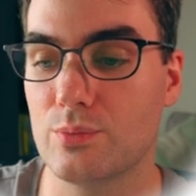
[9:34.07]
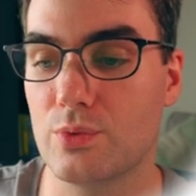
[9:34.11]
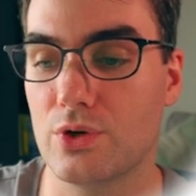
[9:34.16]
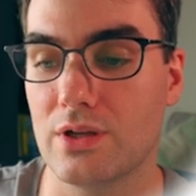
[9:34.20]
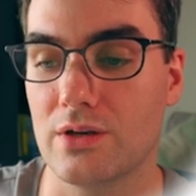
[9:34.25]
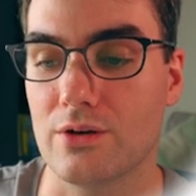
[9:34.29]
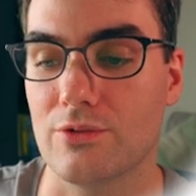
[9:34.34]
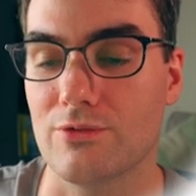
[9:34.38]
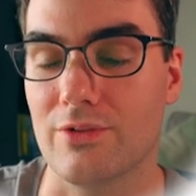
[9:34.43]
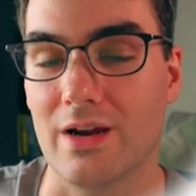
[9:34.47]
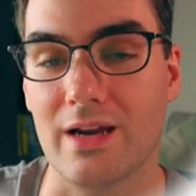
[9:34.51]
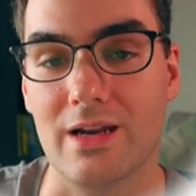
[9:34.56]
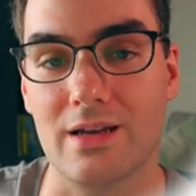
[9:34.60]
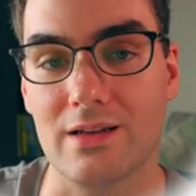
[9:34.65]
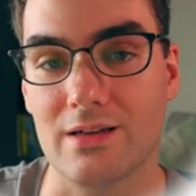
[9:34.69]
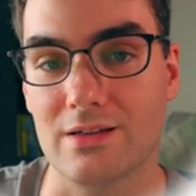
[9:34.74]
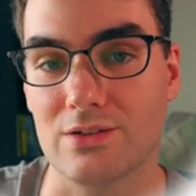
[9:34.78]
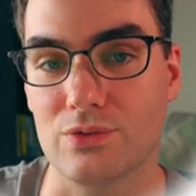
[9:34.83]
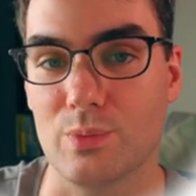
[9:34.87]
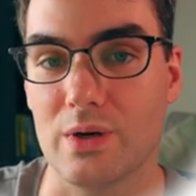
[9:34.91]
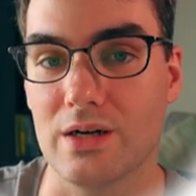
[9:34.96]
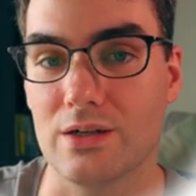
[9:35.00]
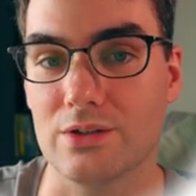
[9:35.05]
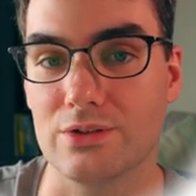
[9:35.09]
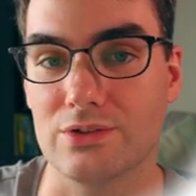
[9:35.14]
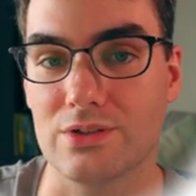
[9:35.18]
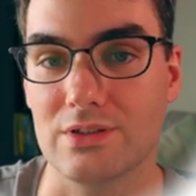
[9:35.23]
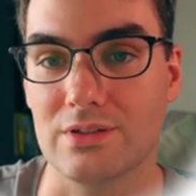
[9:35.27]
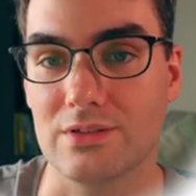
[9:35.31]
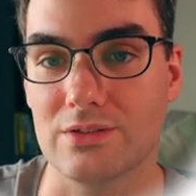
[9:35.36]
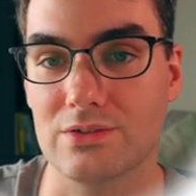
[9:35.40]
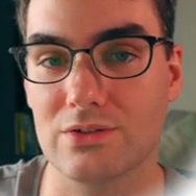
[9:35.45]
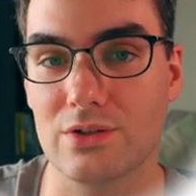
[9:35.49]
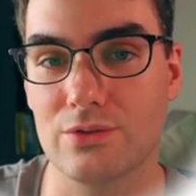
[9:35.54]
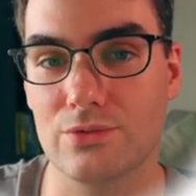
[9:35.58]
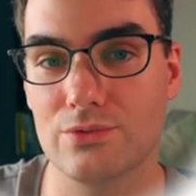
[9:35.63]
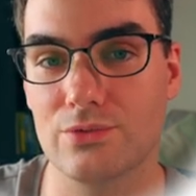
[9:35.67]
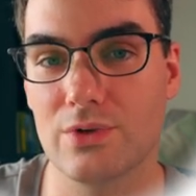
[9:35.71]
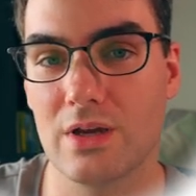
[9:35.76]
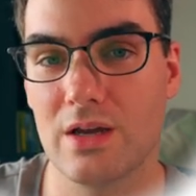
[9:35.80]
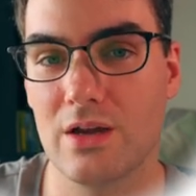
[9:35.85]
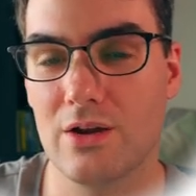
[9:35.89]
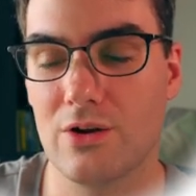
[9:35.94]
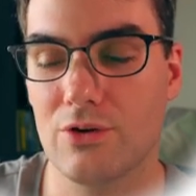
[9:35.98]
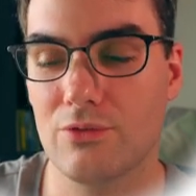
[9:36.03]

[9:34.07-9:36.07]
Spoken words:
put in a rating as well to sort of